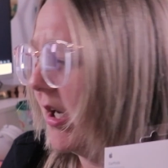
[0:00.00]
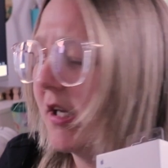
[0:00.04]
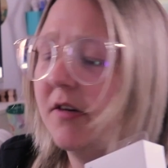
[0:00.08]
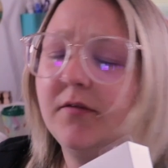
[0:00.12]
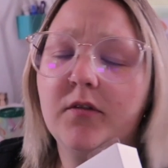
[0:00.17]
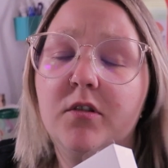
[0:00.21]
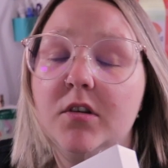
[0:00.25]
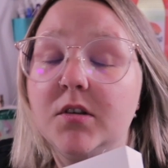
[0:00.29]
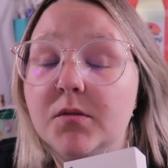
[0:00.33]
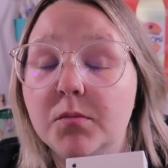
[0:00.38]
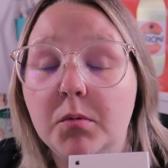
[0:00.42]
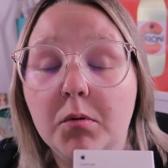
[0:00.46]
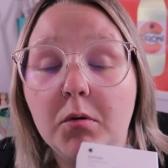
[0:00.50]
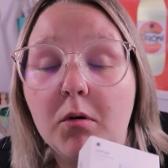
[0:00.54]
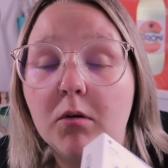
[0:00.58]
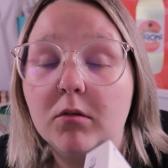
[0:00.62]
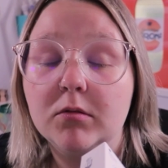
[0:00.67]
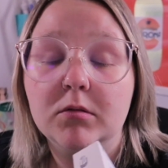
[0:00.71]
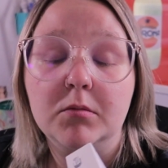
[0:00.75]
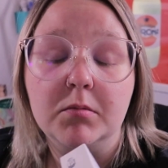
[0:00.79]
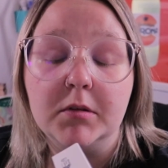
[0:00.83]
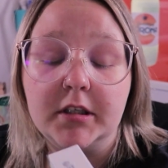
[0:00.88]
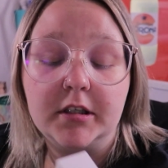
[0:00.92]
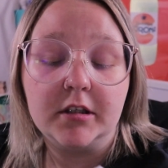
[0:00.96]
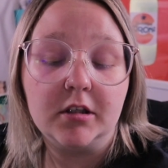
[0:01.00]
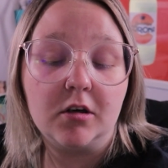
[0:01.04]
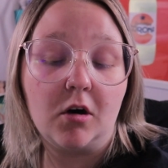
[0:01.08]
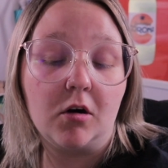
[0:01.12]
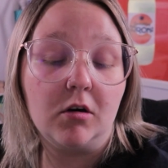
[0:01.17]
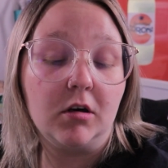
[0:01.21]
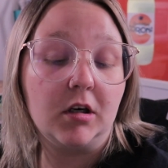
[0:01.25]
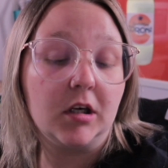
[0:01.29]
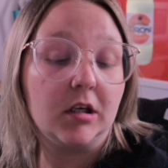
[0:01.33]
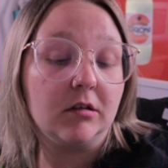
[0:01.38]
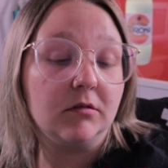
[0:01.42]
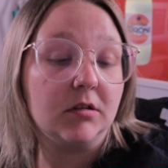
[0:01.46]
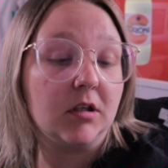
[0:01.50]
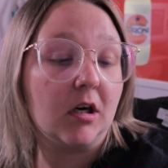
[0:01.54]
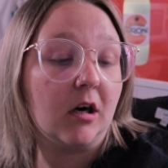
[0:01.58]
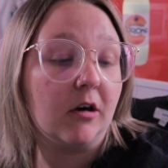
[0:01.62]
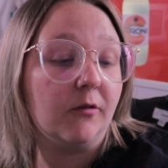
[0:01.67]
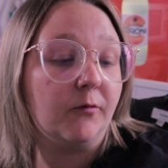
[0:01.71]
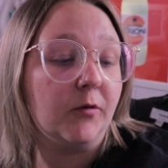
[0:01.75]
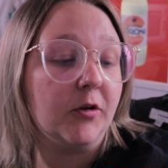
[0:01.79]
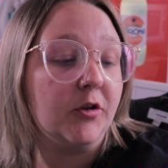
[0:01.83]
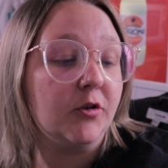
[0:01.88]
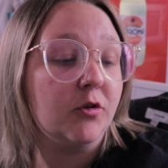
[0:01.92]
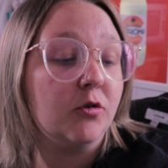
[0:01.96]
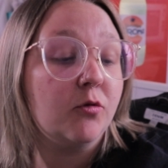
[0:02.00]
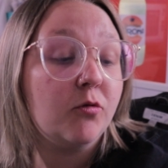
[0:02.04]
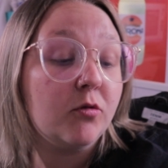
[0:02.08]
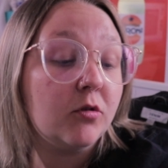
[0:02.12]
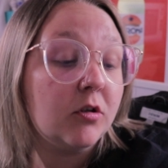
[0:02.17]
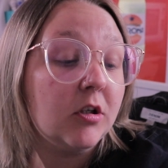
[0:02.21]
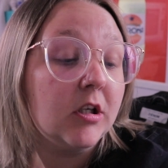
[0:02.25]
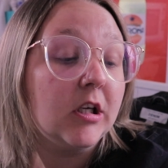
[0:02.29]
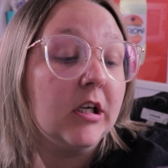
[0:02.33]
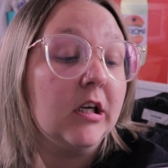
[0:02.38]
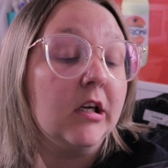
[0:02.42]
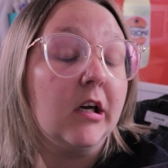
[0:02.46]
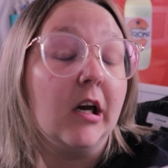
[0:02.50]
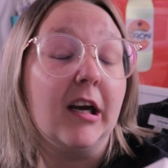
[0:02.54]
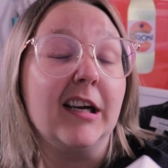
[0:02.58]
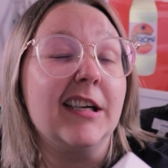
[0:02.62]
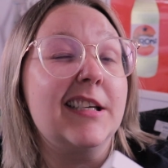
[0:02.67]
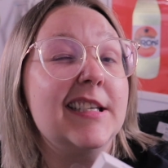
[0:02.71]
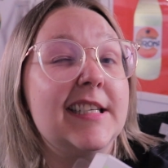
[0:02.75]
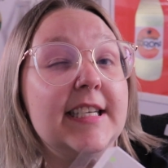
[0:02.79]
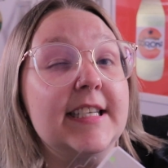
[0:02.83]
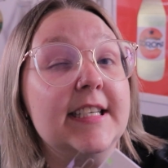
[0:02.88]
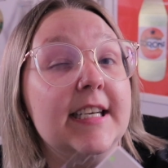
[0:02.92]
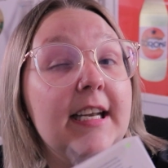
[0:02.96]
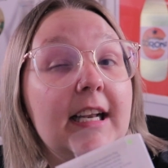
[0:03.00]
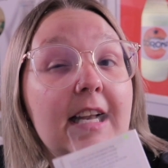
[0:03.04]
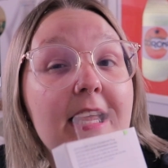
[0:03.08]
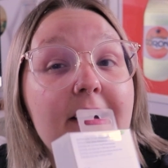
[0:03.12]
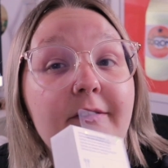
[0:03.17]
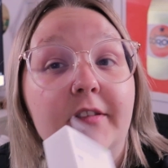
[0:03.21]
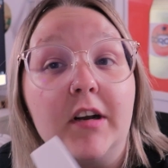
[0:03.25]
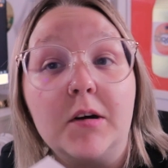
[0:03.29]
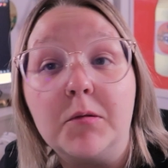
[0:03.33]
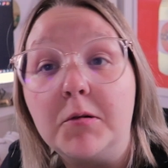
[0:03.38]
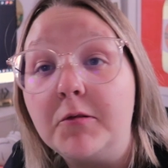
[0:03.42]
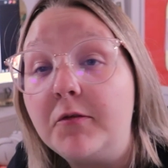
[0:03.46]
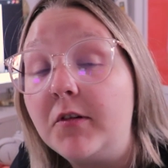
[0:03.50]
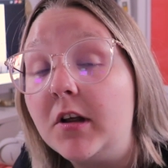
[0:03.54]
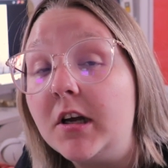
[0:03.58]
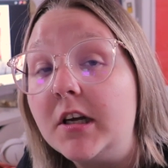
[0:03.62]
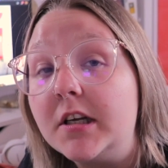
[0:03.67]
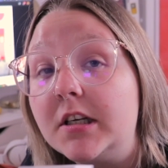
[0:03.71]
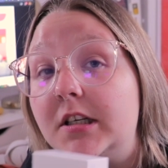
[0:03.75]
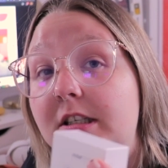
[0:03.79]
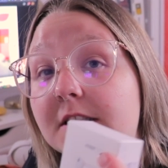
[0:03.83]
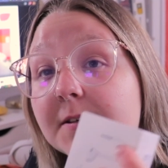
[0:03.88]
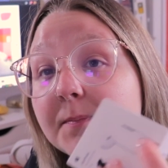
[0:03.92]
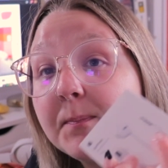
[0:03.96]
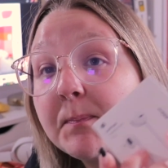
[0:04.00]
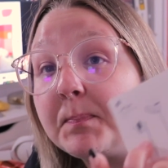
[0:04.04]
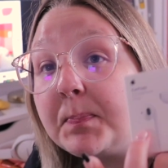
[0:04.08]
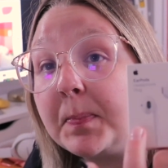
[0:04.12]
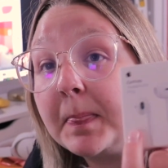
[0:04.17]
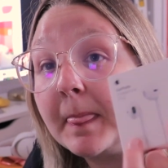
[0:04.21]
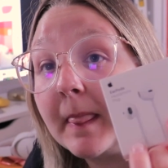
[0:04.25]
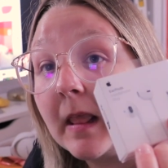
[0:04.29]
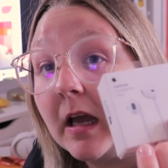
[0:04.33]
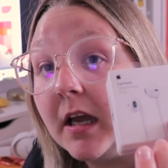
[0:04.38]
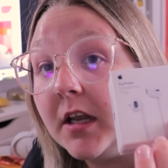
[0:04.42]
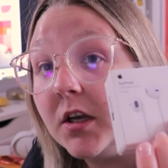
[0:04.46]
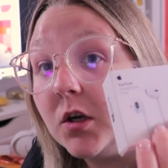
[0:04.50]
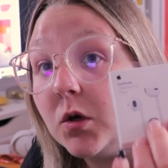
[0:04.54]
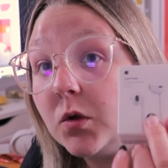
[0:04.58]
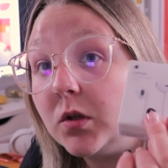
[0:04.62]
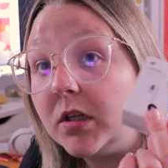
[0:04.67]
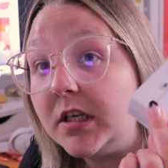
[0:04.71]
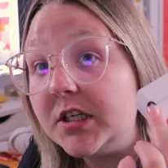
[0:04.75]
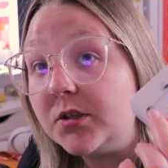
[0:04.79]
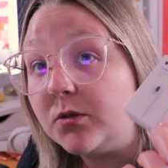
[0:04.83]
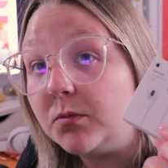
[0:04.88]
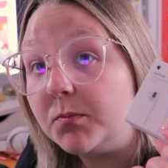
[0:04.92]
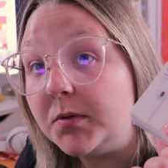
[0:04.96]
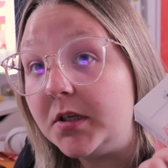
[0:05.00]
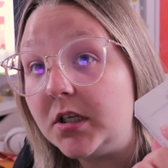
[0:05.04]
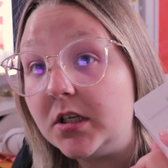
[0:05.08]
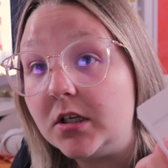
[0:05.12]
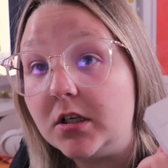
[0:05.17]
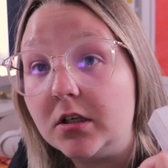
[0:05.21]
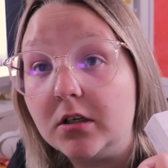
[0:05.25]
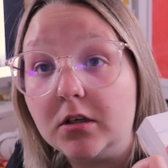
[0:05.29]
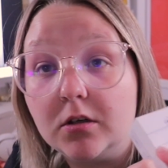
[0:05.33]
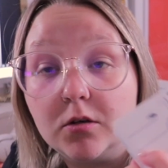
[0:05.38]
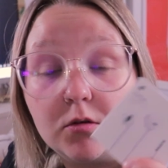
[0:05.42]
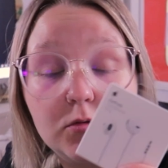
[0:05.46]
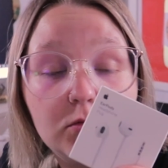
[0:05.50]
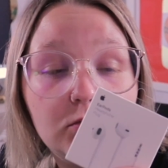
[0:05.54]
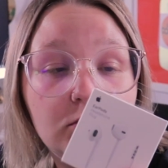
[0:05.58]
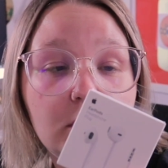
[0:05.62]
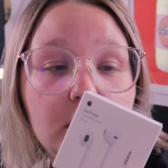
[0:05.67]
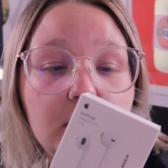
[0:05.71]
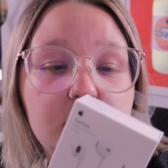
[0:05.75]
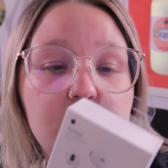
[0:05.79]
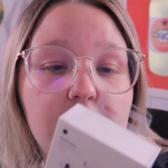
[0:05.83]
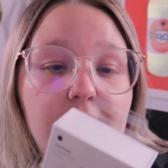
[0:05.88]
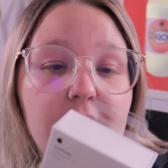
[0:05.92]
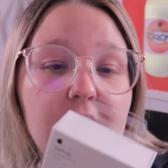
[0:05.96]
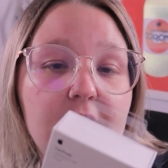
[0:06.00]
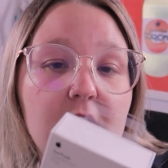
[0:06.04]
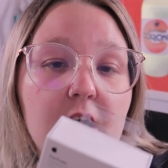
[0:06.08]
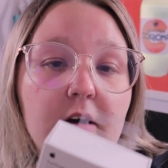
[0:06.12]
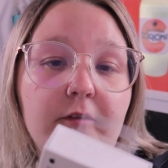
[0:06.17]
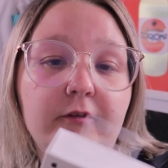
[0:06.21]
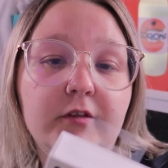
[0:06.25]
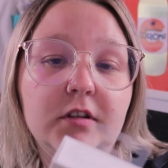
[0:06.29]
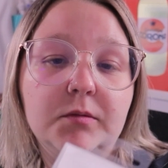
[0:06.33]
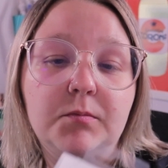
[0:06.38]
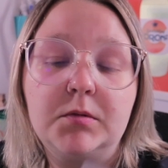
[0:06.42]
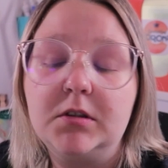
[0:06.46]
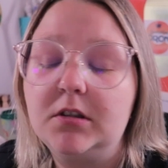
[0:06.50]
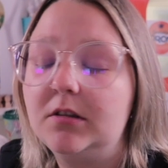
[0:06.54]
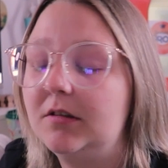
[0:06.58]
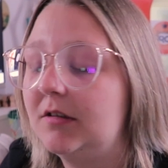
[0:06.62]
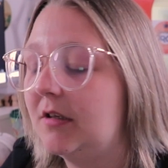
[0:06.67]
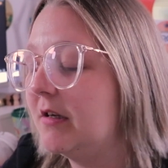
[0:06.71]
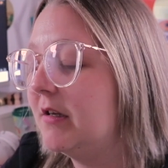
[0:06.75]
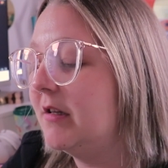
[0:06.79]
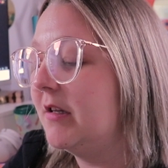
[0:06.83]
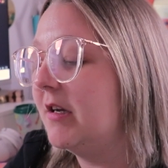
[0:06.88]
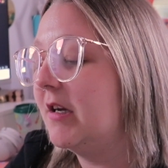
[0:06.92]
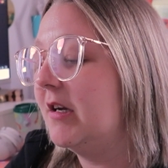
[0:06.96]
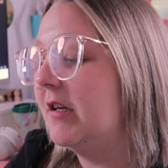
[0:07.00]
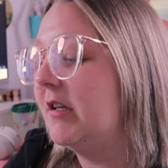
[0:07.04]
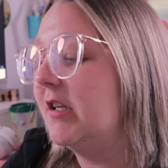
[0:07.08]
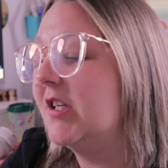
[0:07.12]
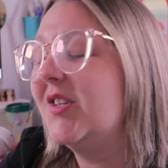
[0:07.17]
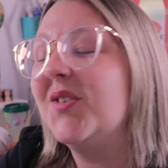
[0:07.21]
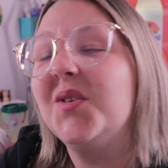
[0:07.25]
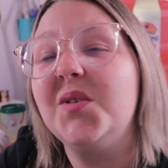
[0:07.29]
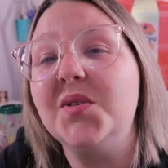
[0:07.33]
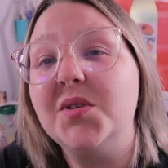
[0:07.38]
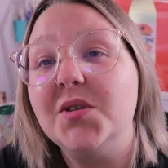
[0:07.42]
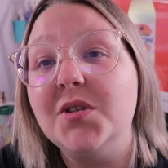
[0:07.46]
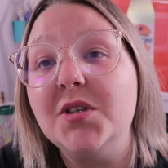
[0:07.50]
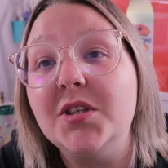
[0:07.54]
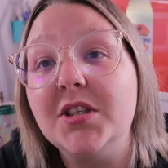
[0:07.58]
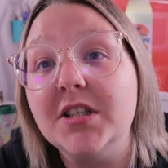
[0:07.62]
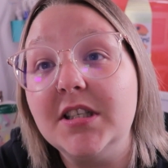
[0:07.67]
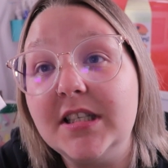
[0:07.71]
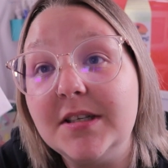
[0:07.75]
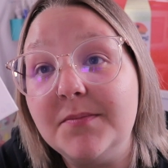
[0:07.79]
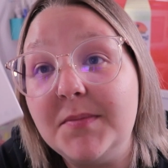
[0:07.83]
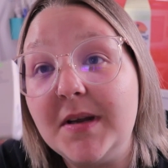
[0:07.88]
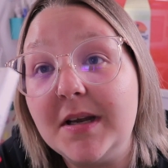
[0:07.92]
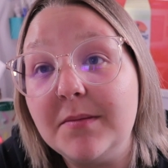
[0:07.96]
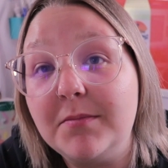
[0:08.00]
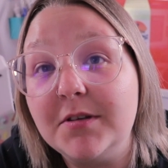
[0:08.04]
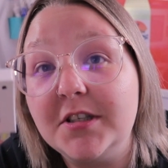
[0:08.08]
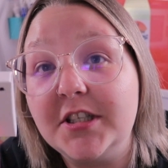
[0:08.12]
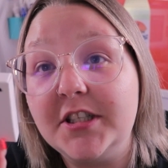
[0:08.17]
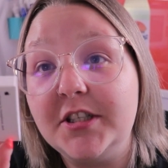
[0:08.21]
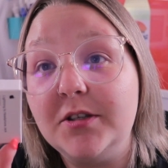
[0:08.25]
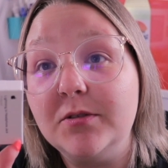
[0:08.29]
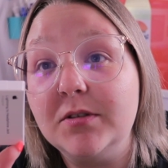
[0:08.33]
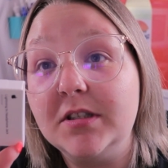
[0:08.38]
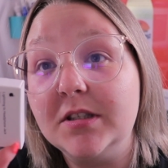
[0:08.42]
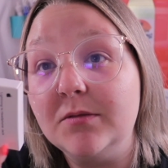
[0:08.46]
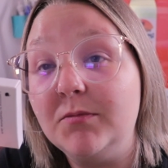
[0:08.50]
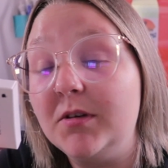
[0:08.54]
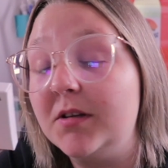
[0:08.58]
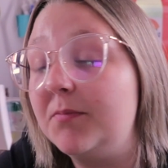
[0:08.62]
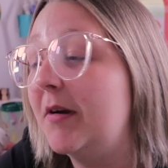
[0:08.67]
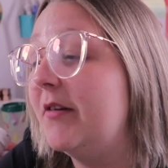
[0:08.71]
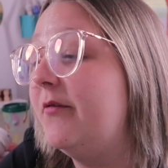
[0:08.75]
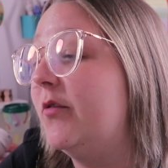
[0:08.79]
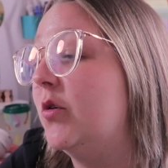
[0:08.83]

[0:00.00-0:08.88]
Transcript: headphones will probably conk out halfway through, and because it's an 11-hour flight, I know these will be relatively comfortable, and then it's also good to be able to use them with my